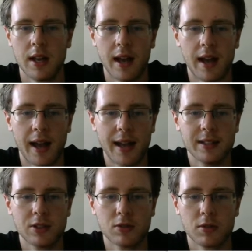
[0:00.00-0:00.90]

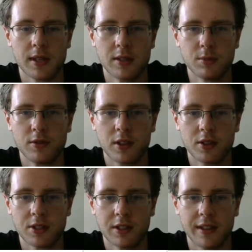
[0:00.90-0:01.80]
As the storm does move
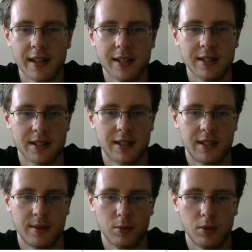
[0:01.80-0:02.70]
closer to land,
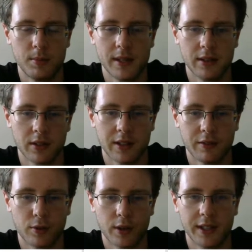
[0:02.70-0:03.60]
we'll be
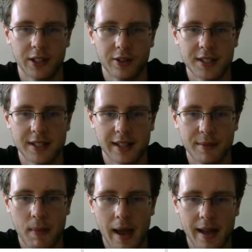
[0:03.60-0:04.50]
looking for increasing
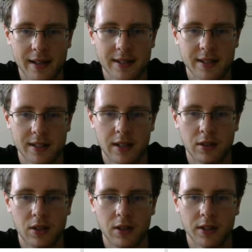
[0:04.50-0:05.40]
impacts
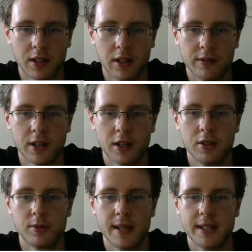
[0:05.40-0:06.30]
along the Gulf
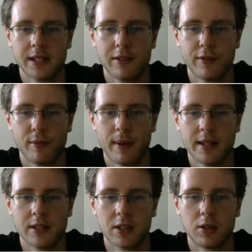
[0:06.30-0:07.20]
Coast, basically from
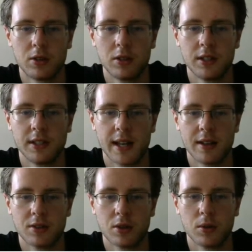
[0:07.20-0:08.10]
Pensacola
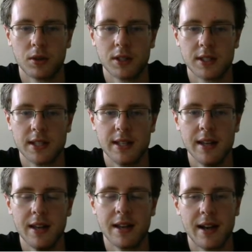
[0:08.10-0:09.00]
down towards the
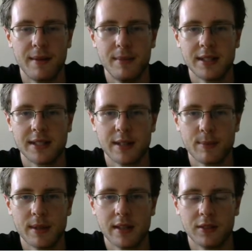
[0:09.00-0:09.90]

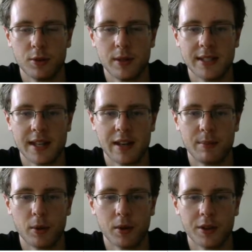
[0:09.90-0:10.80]
Mississippi-Louisiana
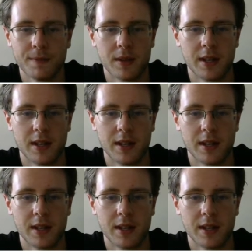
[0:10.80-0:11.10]
border.